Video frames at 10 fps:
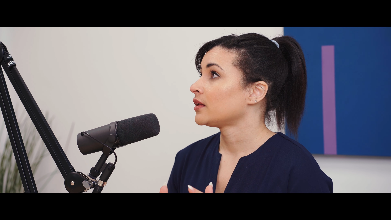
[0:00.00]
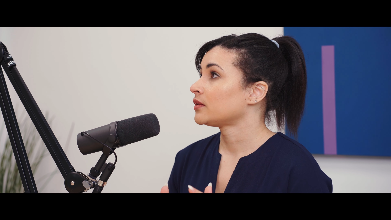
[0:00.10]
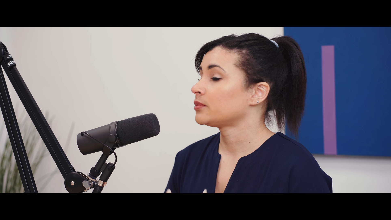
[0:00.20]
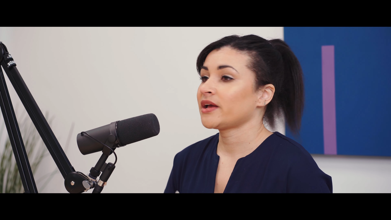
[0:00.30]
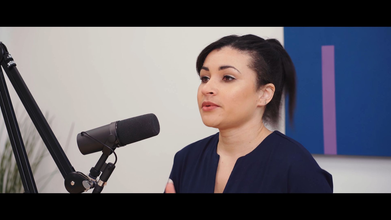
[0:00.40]

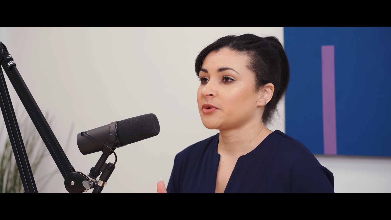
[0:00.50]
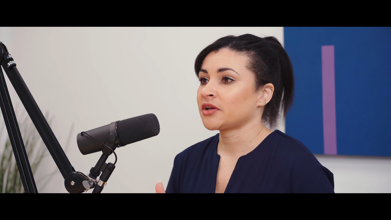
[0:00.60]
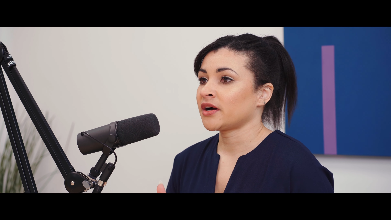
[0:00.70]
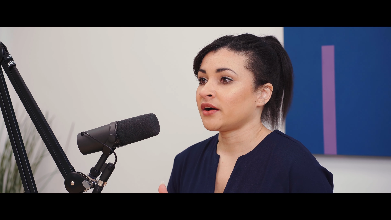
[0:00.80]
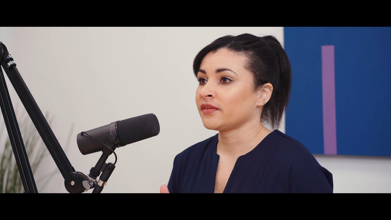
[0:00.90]
the way women
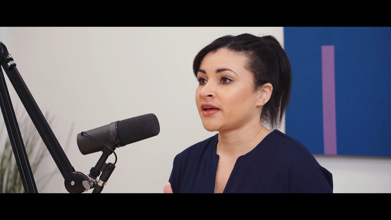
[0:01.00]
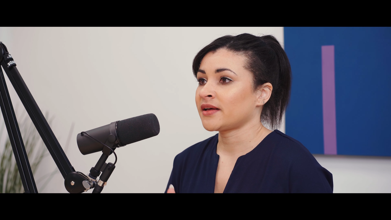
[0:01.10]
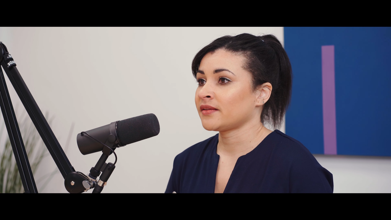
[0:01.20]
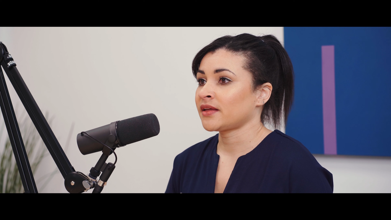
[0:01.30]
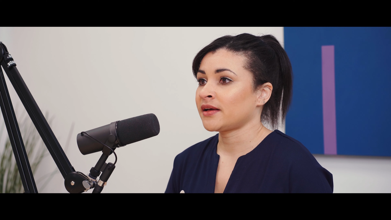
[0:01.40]
are.
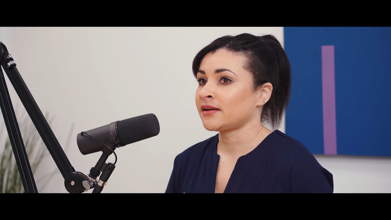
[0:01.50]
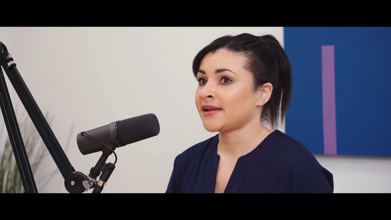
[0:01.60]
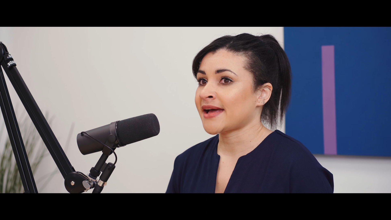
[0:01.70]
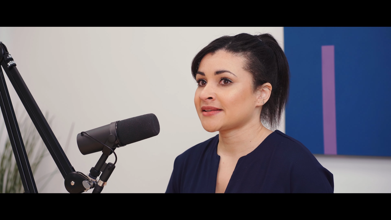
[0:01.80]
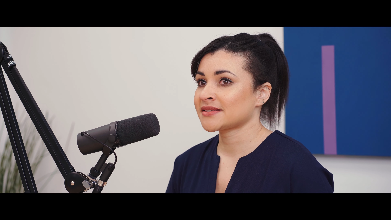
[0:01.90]
They're
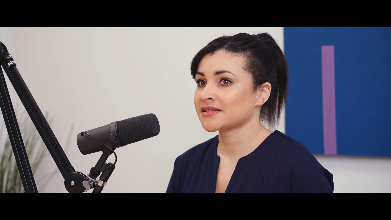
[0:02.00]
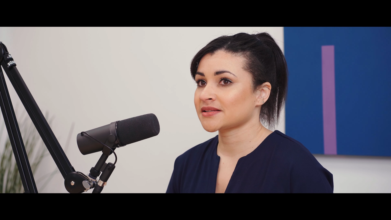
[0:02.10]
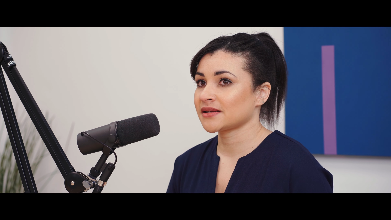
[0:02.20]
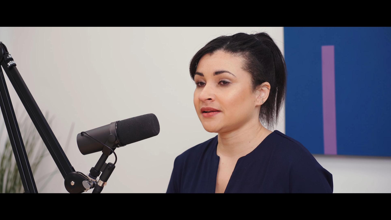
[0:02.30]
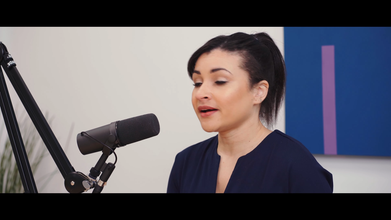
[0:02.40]

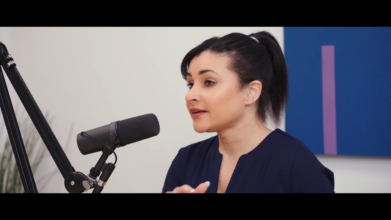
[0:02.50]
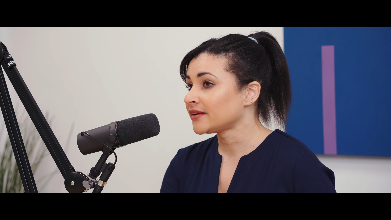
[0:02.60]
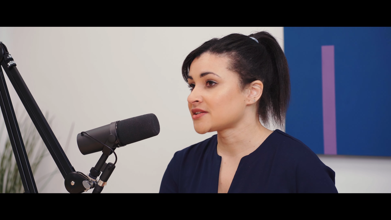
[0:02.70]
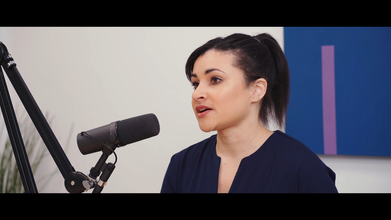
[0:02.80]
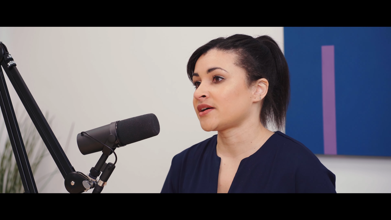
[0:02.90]
less
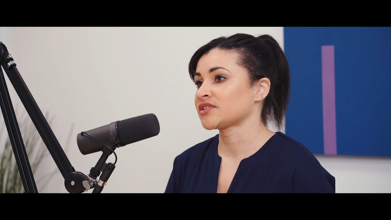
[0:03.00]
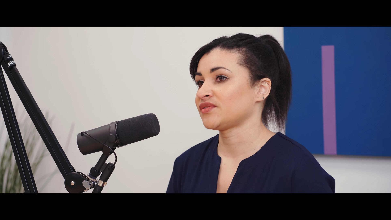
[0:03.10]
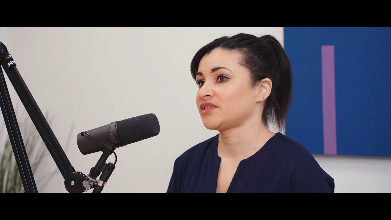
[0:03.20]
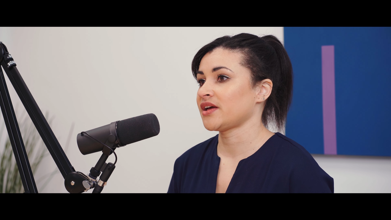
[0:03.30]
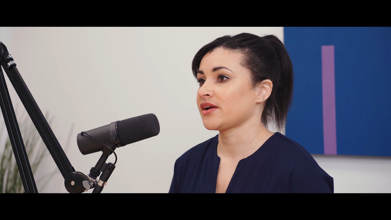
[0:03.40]
likely to ask
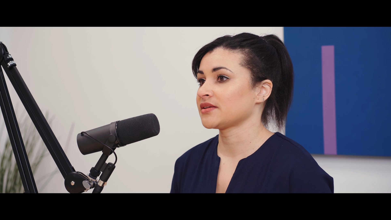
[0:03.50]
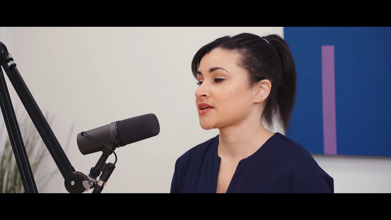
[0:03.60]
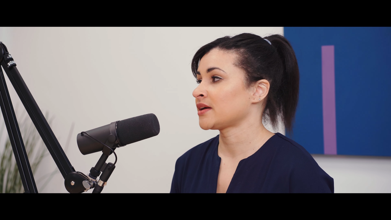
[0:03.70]
for things,